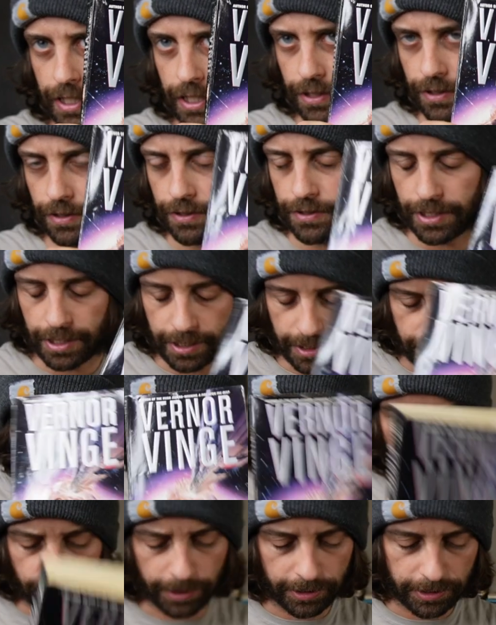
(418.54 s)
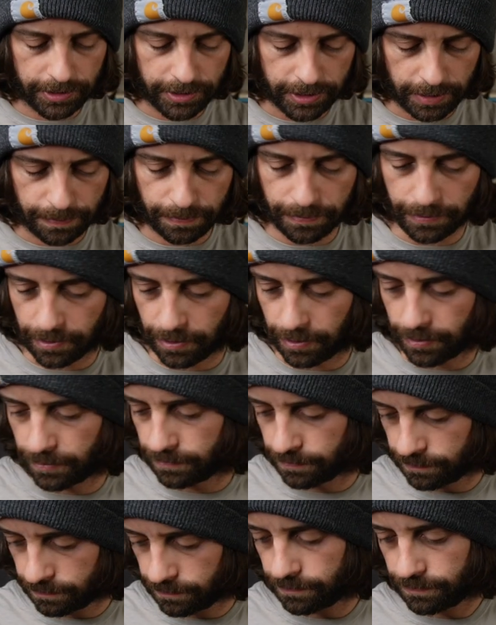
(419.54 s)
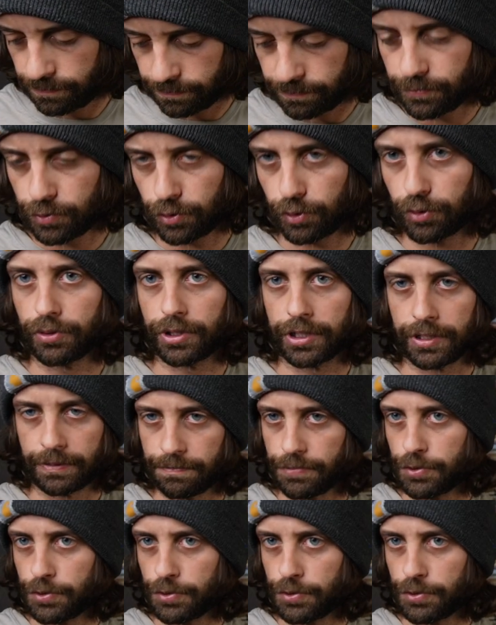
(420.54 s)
and Fire Upon the Deep are truly